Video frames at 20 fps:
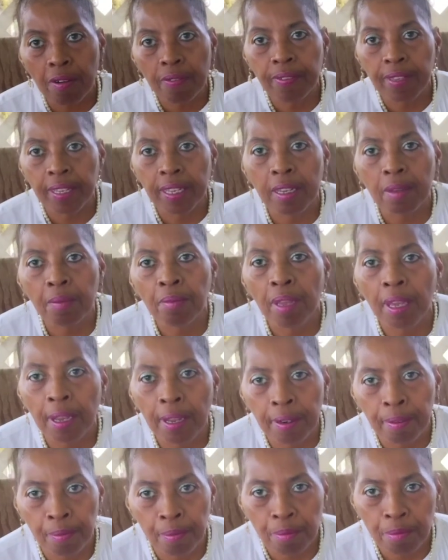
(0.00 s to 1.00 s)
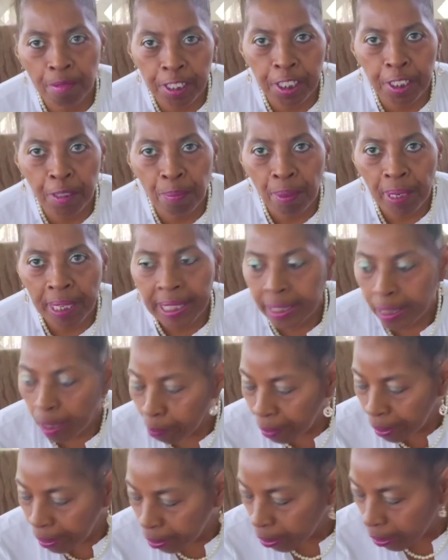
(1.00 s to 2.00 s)
of them and, you know, placed
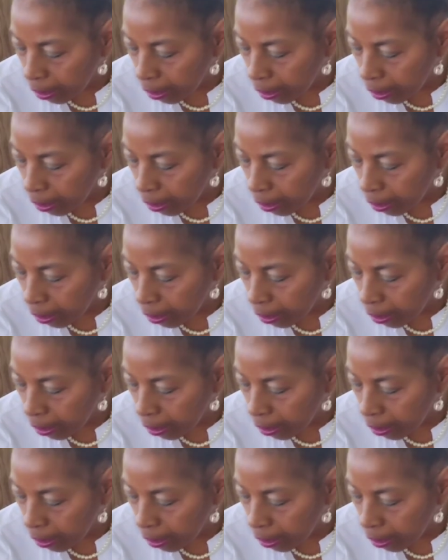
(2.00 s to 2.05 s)
them into